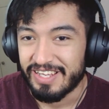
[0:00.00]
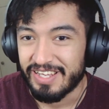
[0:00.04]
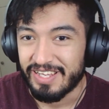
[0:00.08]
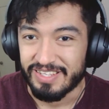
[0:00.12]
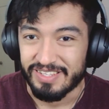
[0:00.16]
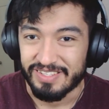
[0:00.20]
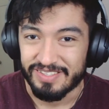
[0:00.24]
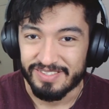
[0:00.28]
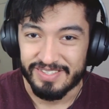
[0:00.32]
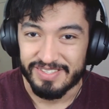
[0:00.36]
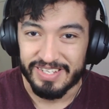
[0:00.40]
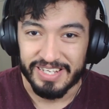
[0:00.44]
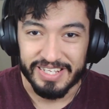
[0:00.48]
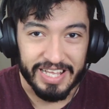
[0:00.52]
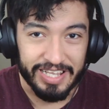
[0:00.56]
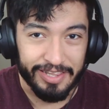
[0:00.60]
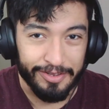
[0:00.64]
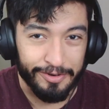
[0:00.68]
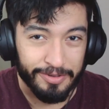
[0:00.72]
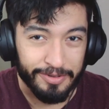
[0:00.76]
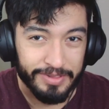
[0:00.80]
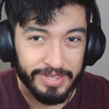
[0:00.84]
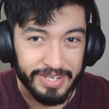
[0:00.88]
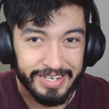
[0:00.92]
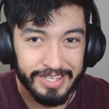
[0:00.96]
there's like that
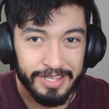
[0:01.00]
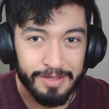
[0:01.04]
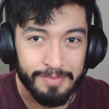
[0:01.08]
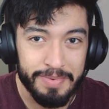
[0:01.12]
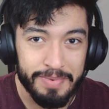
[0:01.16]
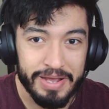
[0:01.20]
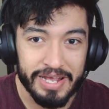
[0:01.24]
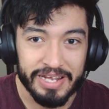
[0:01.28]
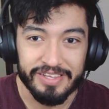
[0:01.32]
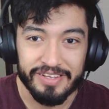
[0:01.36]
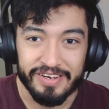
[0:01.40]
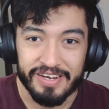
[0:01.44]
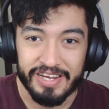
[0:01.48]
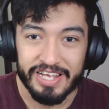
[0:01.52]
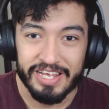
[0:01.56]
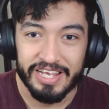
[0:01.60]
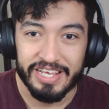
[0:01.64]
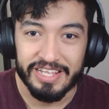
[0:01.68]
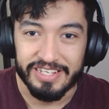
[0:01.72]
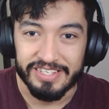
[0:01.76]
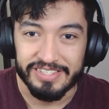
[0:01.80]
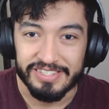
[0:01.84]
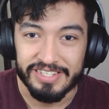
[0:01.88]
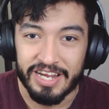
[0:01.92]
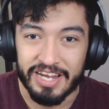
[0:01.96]
little thing in the back of their
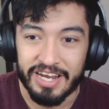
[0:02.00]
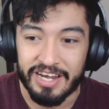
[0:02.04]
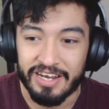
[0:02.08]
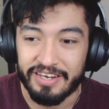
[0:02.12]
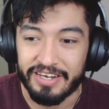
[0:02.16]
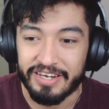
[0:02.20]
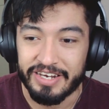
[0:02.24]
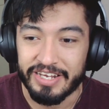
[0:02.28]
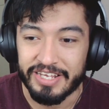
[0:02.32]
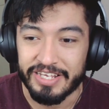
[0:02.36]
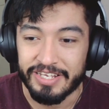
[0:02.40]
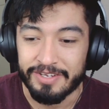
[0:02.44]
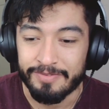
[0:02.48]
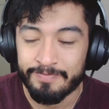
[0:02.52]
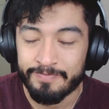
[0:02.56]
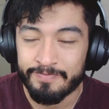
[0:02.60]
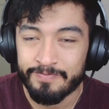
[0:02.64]
head that's kind of like